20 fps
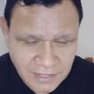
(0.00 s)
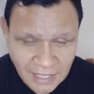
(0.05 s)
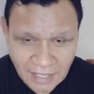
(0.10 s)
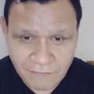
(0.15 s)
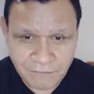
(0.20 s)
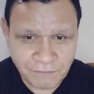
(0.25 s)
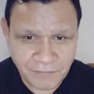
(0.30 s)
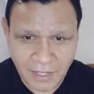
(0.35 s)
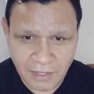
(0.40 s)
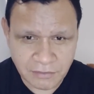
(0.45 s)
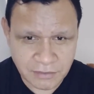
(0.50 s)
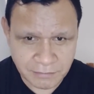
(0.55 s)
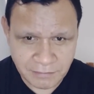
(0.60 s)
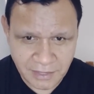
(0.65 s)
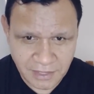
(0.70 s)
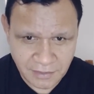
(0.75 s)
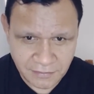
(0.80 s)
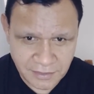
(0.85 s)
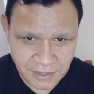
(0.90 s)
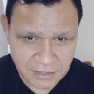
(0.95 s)
I've failed in
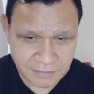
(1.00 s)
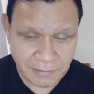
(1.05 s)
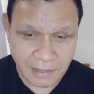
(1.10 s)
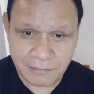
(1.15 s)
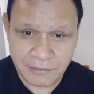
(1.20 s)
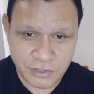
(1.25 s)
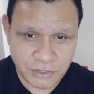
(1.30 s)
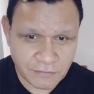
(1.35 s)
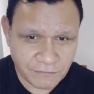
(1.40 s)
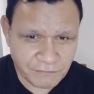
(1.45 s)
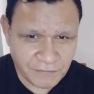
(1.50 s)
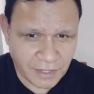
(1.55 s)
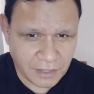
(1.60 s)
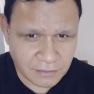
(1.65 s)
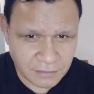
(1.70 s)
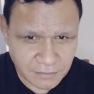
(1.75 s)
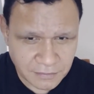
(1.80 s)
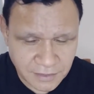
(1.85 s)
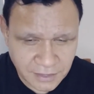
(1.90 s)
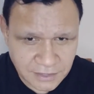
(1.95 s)
many things. Maybe you've failed
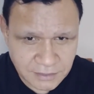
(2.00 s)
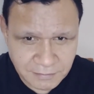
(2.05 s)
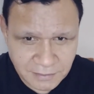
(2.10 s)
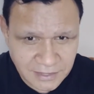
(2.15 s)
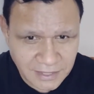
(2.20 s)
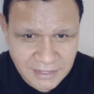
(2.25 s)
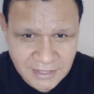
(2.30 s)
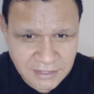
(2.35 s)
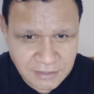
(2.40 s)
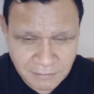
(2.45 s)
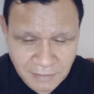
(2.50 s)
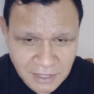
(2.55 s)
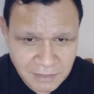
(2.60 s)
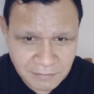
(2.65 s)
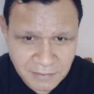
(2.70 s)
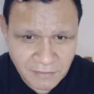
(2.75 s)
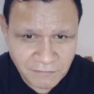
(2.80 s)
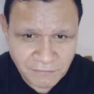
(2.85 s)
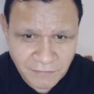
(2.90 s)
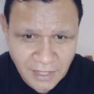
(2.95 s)
in things, but that doesn't make
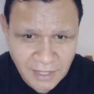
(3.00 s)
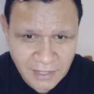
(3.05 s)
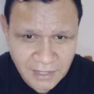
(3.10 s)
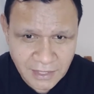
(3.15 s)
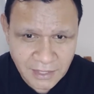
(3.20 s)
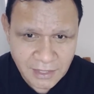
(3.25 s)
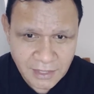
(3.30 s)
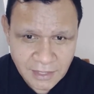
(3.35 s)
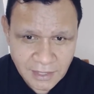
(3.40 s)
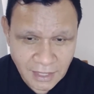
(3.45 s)
me a failure.